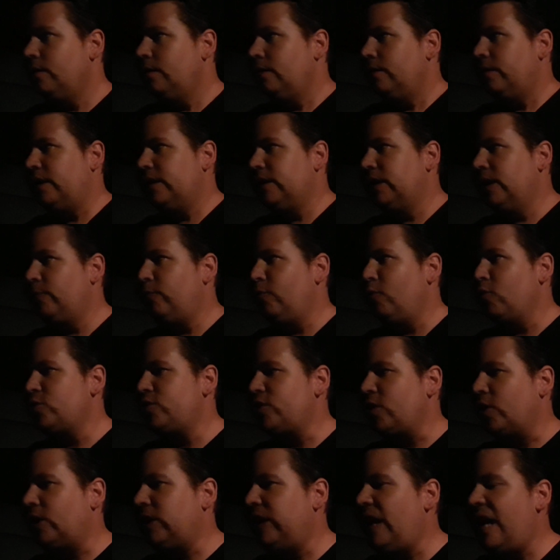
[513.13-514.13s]
The liberals
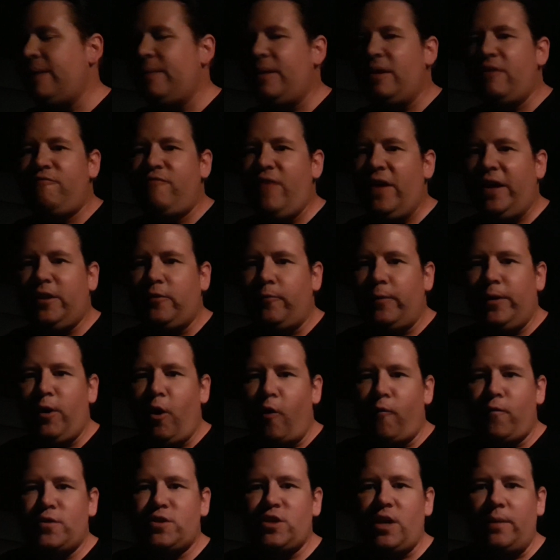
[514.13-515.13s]
are claiming victory
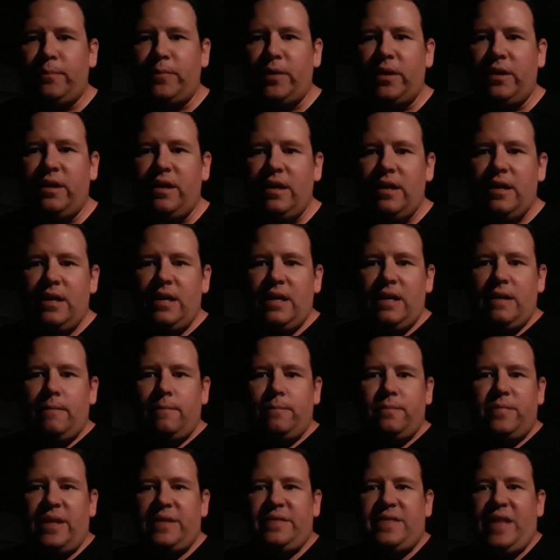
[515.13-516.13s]
over something
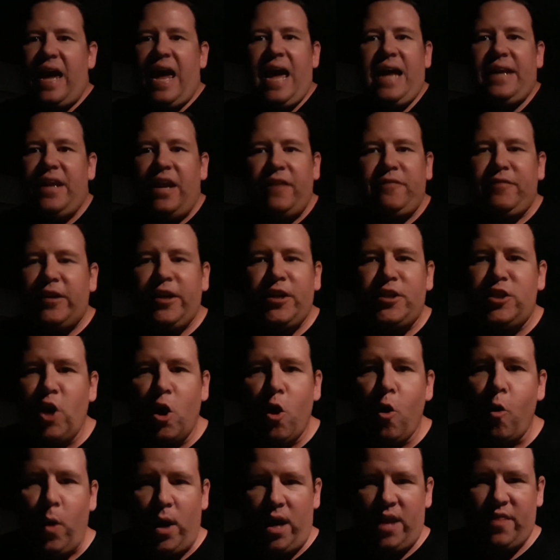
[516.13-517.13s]
that they had nothing to
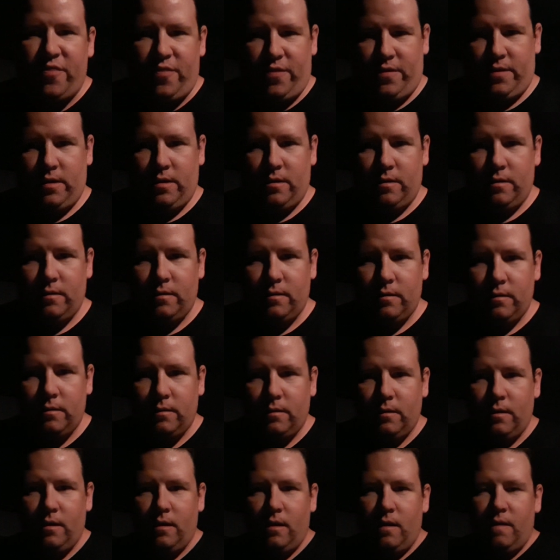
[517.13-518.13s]
do with.
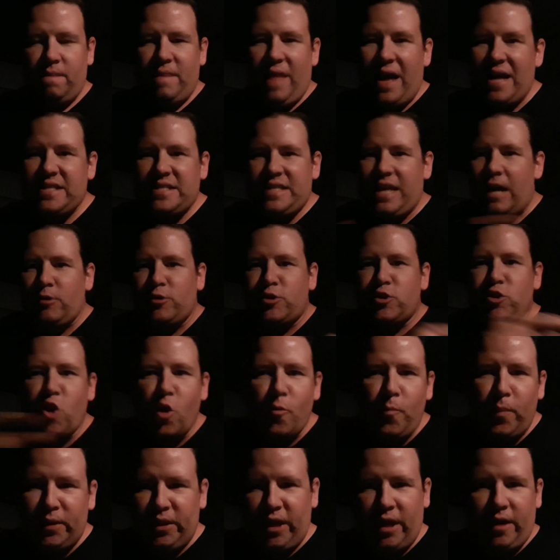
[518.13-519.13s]
That's how
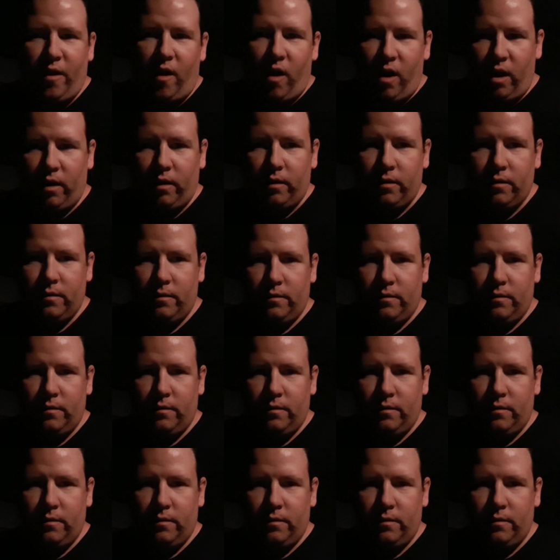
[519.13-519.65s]
stupid they are.